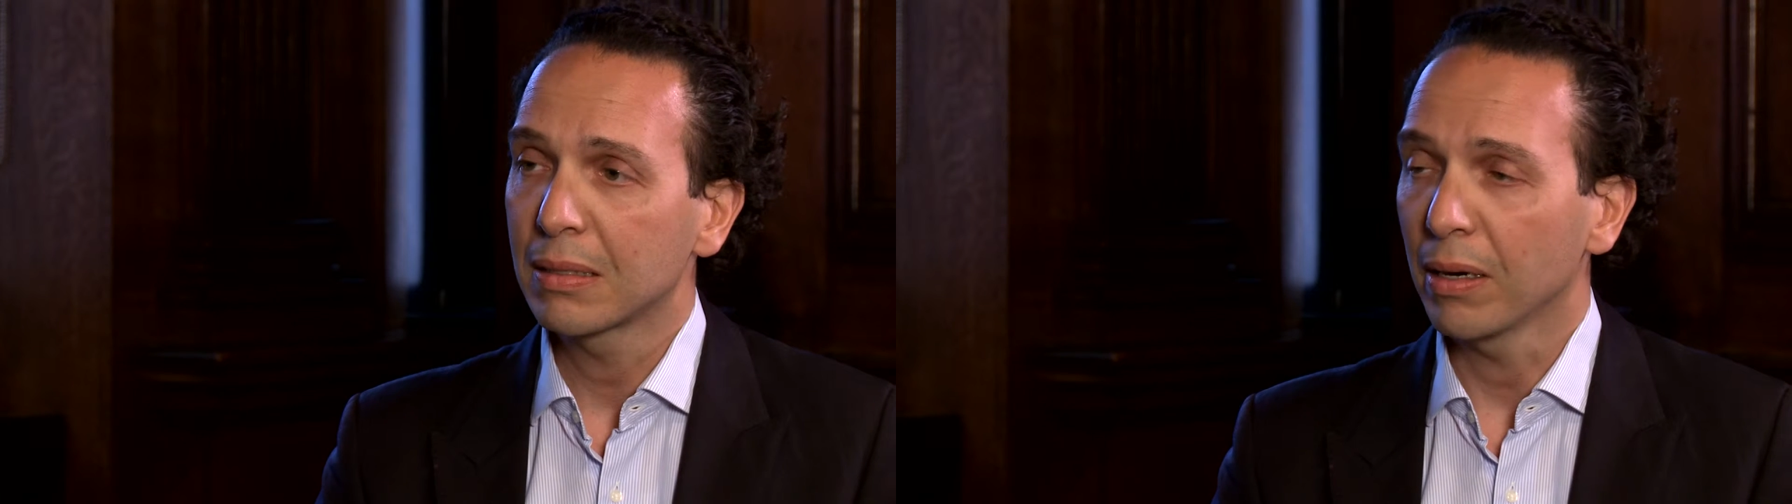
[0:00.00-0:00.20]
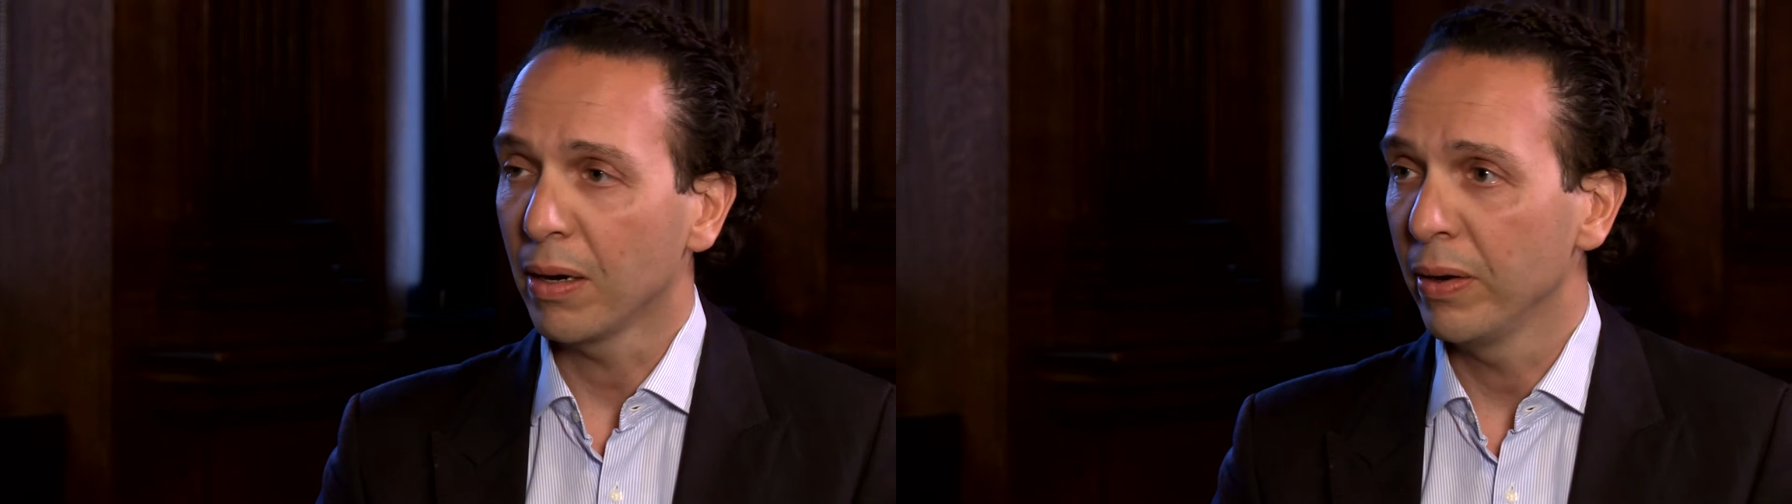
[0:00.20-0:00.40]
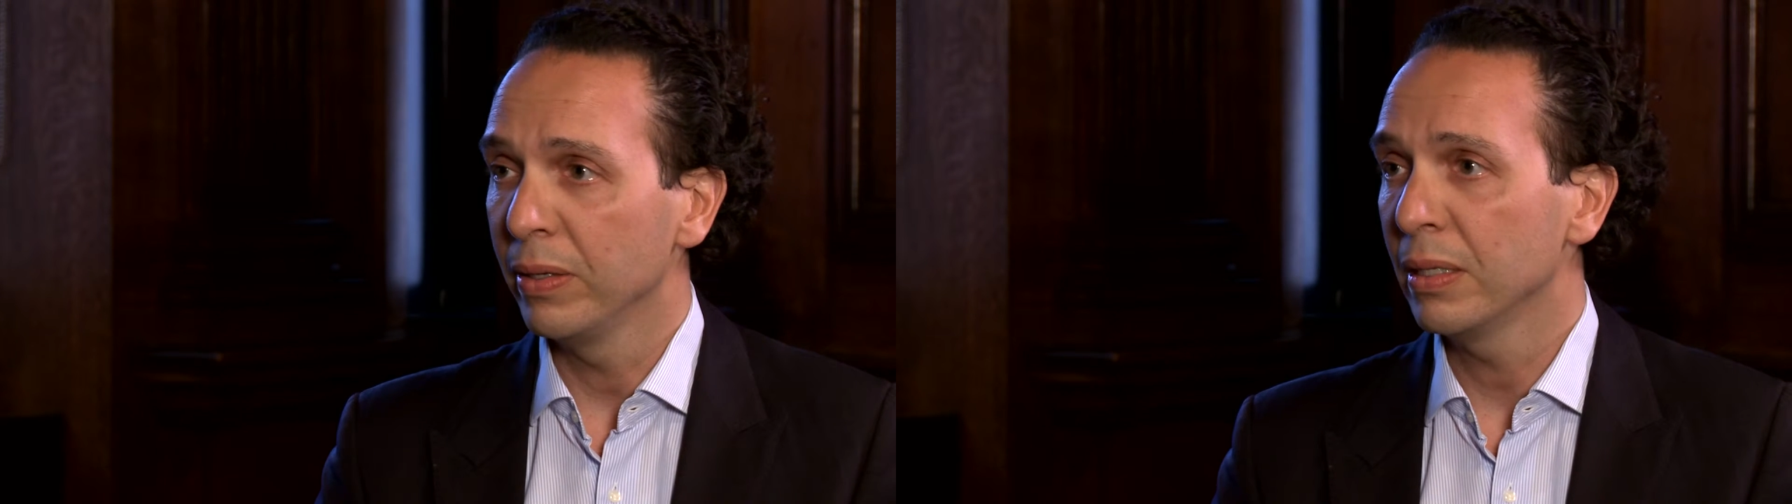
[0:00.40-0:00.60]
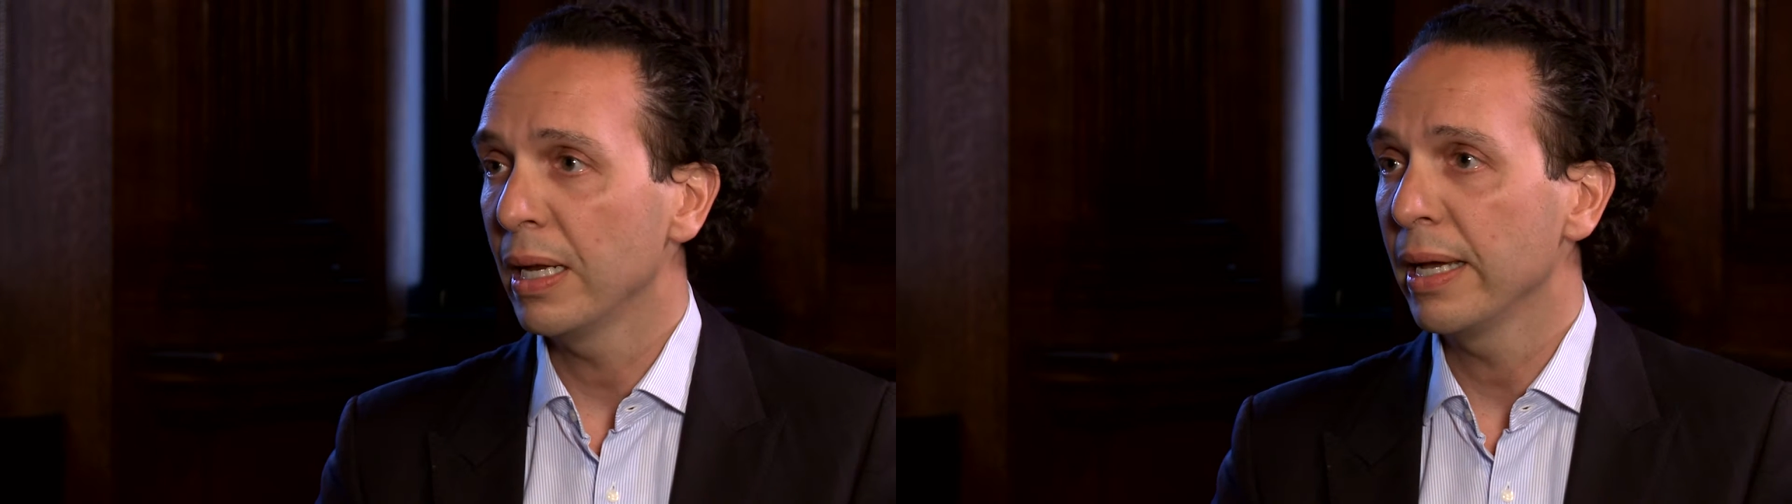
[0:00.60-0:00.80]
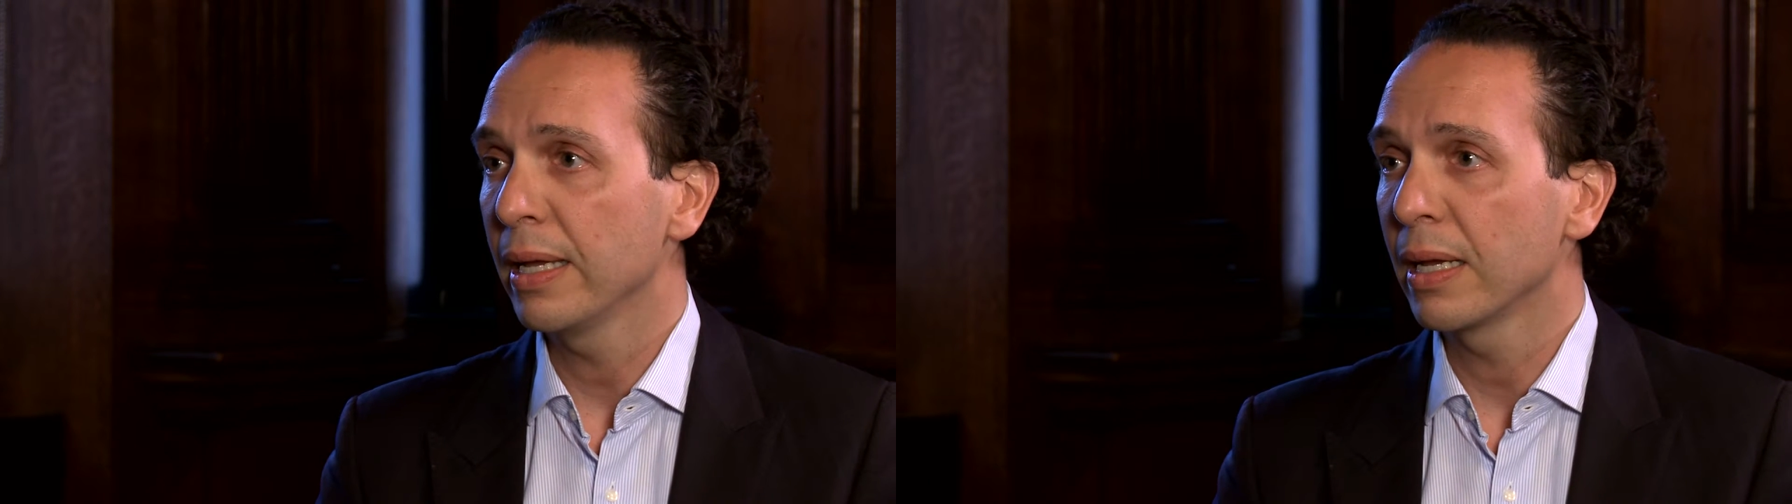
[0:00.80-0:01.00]
that are
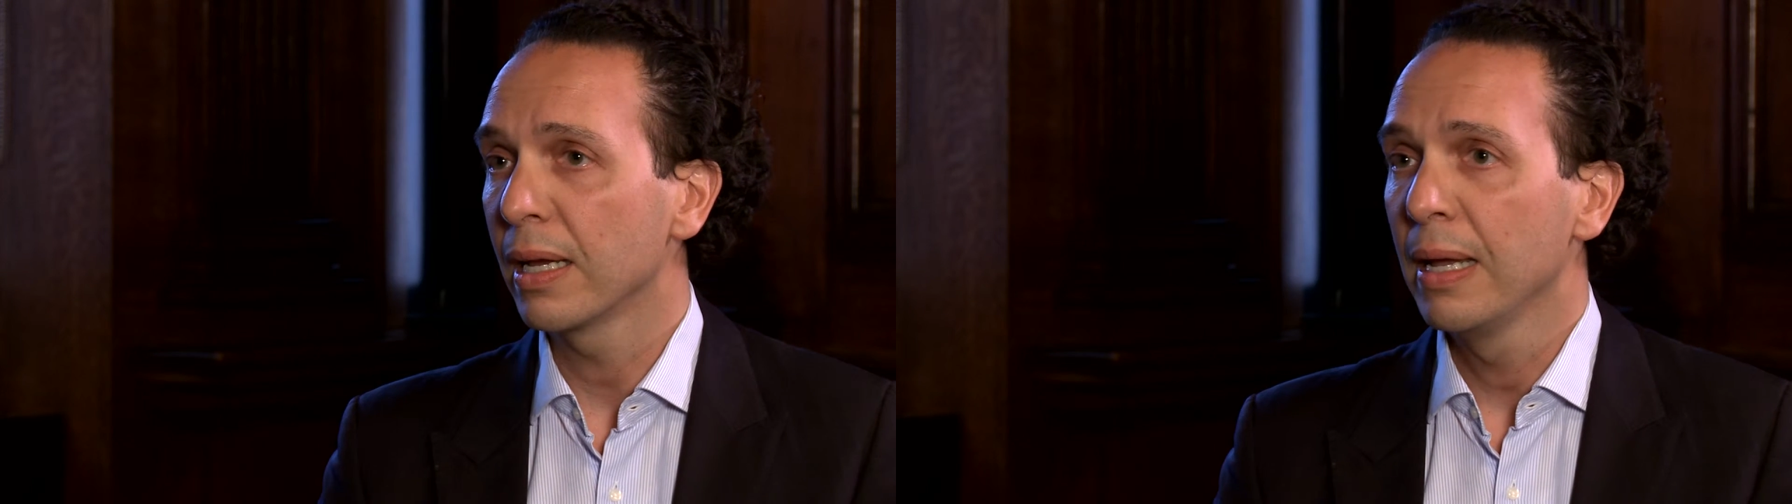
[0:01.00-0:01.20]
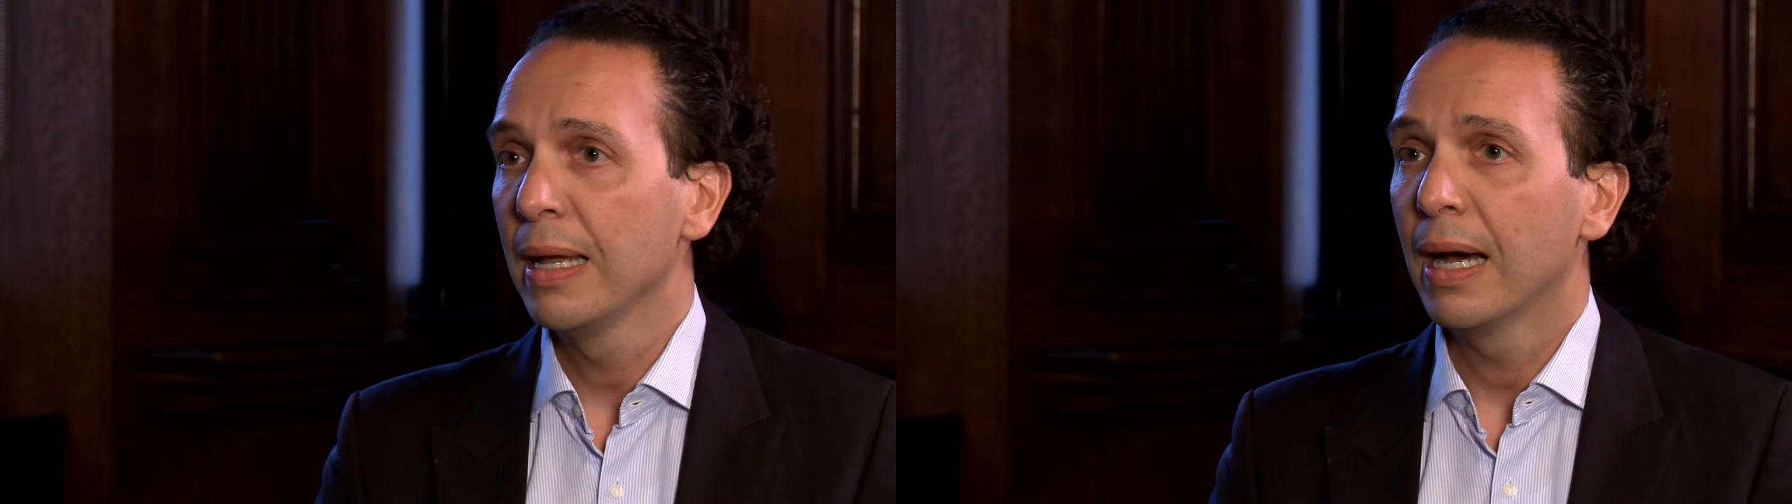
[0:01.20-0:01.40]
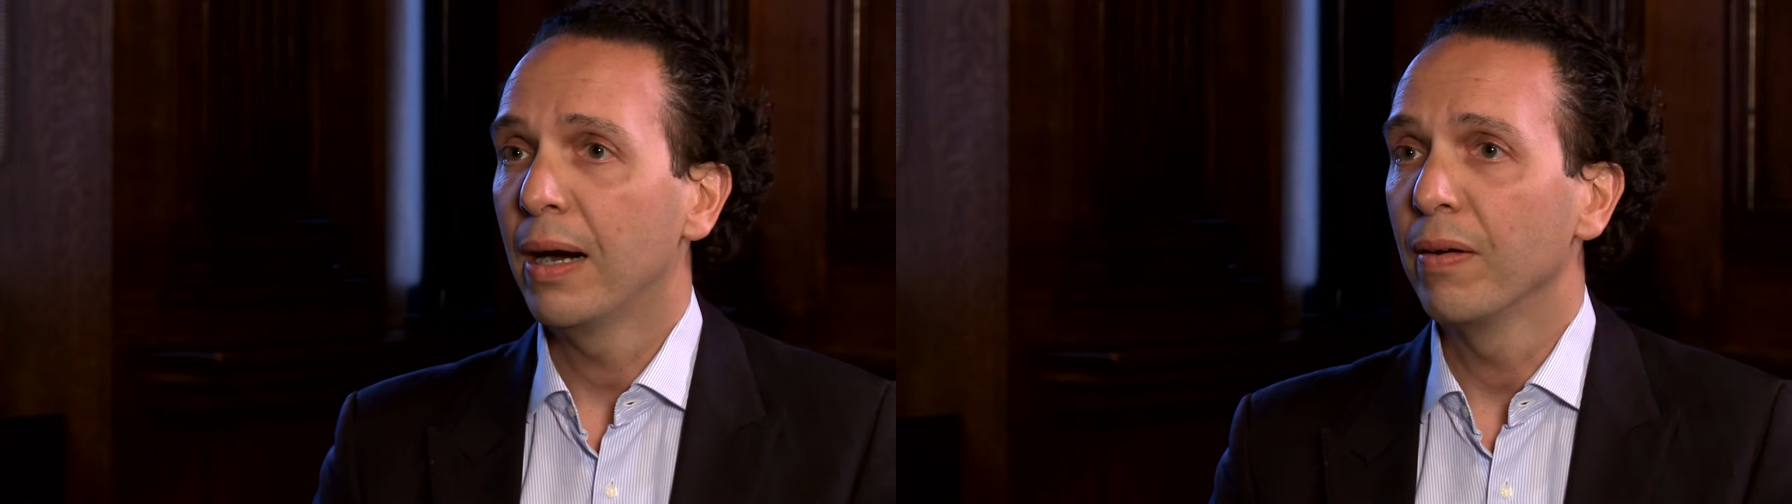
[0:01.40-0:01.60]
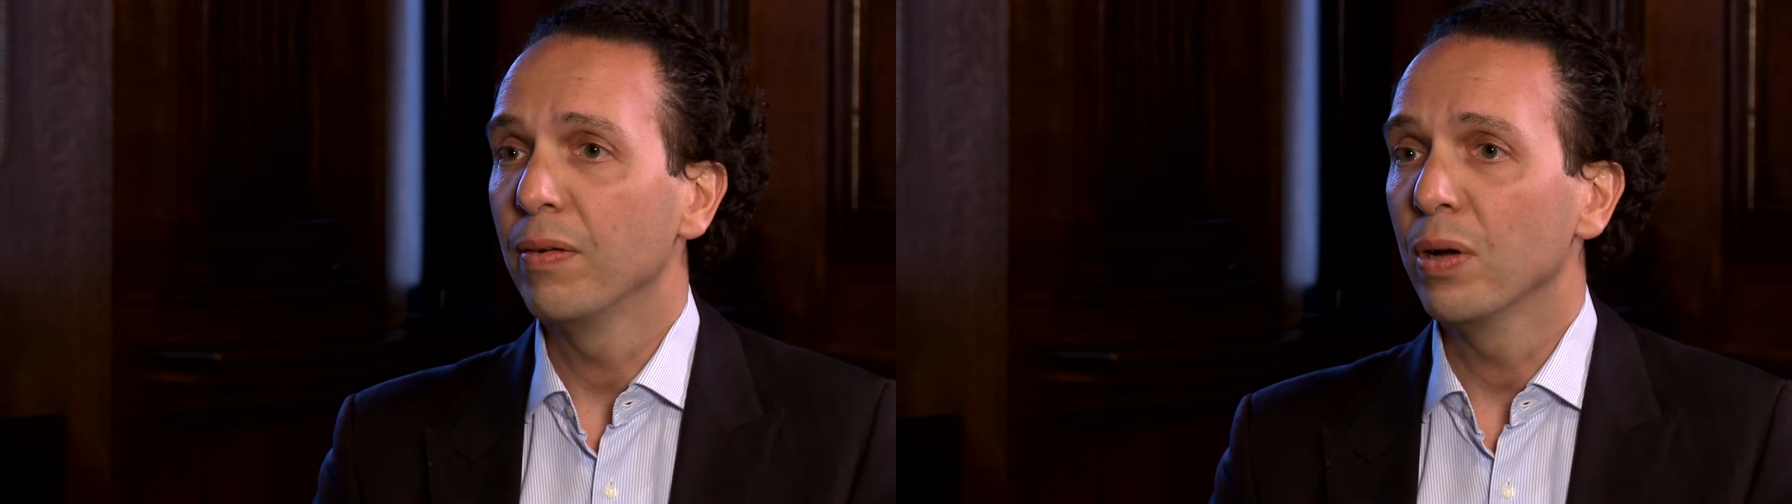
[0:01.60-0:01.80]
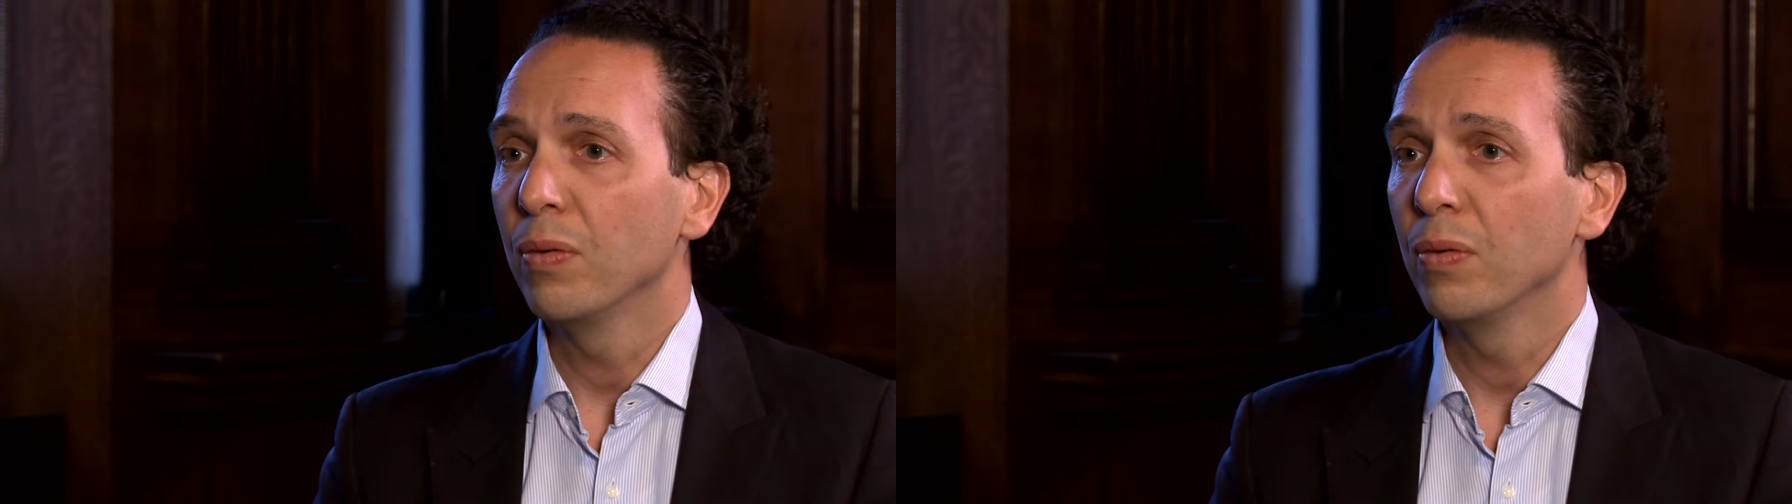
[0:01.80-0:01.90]
underlying are